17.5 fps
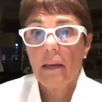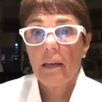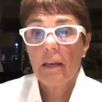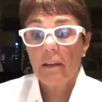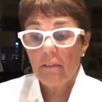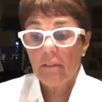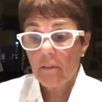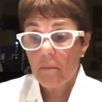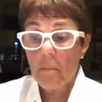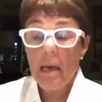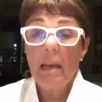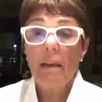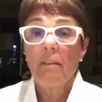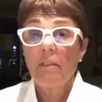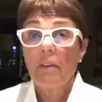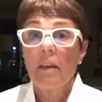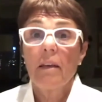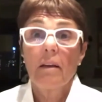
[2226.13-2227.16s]
it's
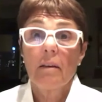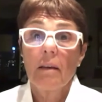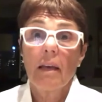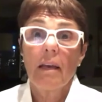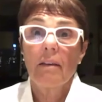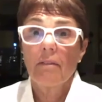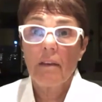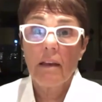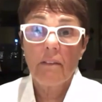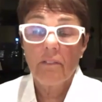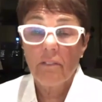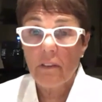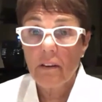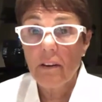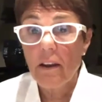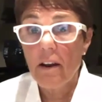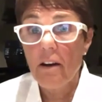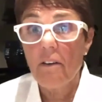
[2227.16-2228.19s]
amazing as I sit
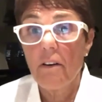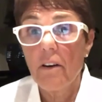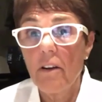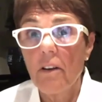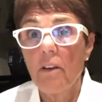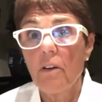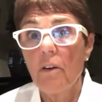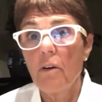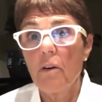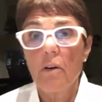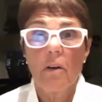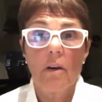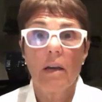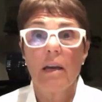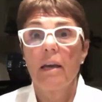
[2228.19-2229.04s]
here in New York